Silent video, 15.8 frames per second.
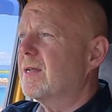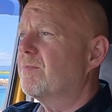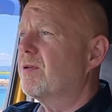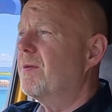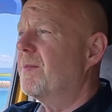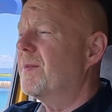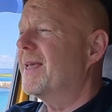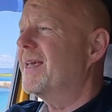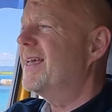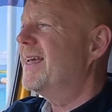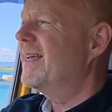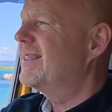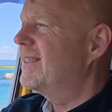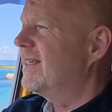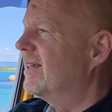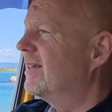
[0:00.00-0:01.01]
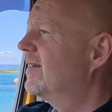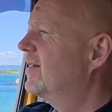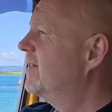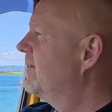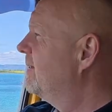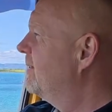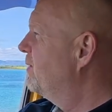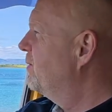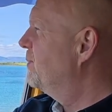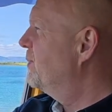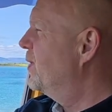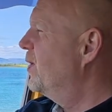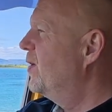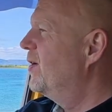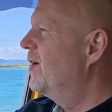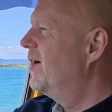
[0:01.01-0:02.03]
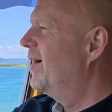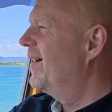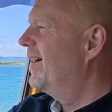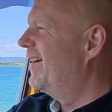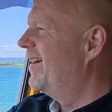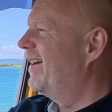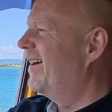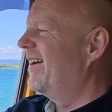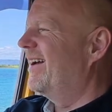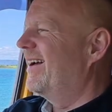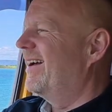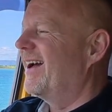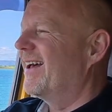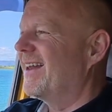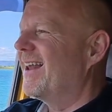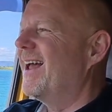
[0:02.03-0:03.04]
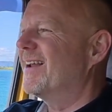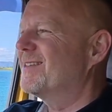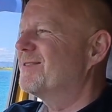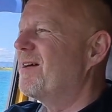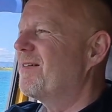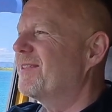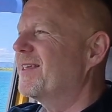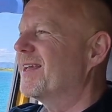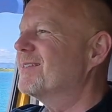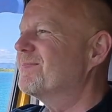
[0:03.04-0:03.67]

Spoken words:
I'd probably hate it, but I'd like to have the